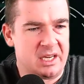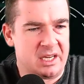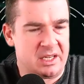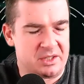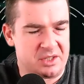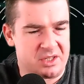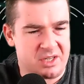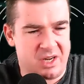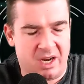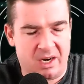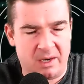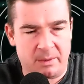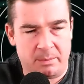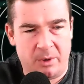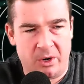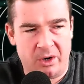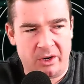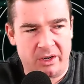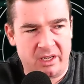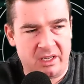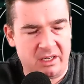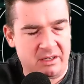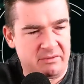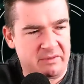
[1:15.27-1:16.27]
stock
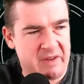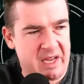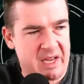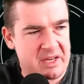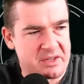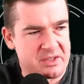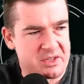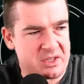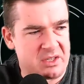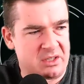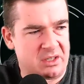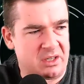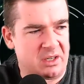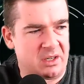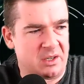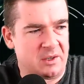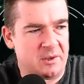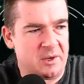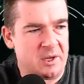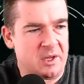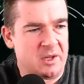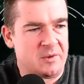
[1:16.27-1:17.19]
market investor,